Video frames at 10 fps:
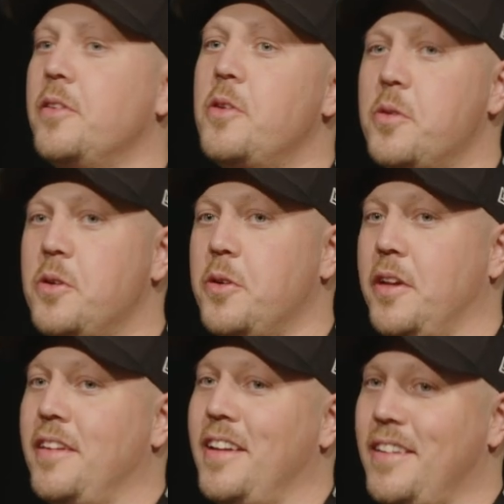no
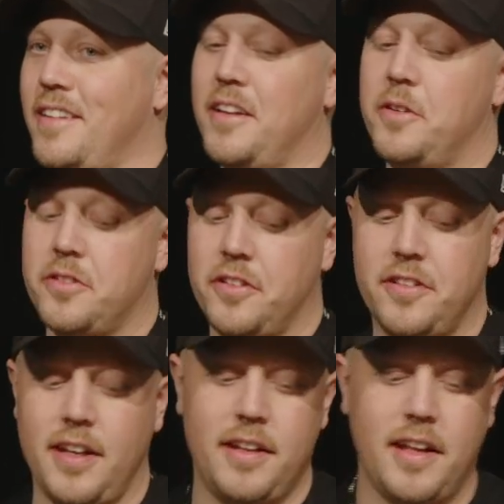good, they used to
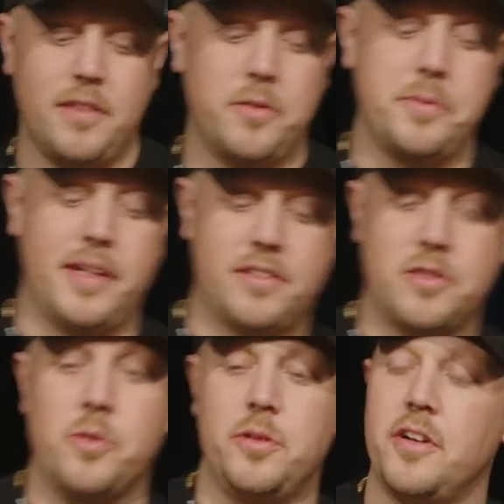say that to me in school.